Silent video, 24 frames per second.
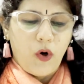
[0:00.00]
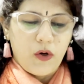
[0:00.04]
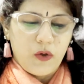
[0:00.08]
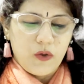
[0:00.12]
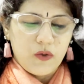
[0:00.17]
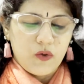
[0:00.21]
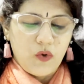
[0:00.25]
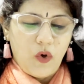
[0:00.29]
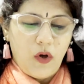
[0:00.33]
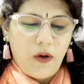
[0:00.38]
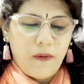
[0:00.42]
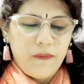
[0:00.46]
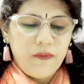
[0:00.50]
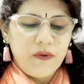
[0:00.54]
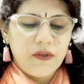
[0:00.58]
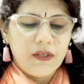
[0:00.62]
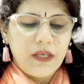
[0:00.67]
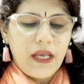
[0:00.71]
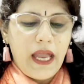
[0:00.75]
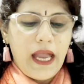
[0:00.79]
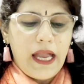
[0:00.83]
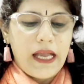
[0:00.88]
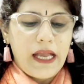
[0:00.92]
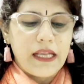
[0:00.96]

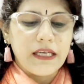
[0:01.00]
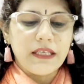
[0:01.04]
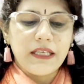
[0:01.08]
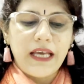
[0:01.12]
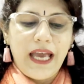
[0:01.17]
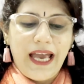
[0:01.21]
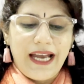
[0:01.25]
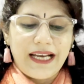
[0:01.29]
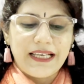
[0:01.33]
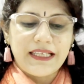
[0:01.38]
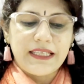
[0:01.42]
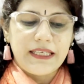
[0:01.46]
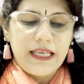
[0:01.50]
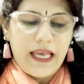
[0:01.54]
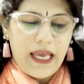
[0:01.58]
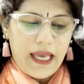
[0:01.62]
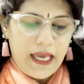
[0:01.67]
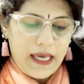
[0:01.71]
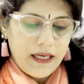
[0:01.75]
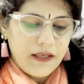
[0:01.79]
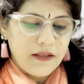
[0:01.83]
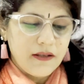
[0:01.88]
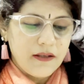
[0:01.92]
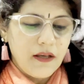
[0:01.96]
autosomes and
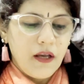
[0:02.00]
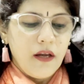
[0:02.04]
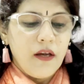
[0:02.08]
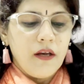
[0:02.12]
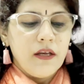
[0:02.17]
XX.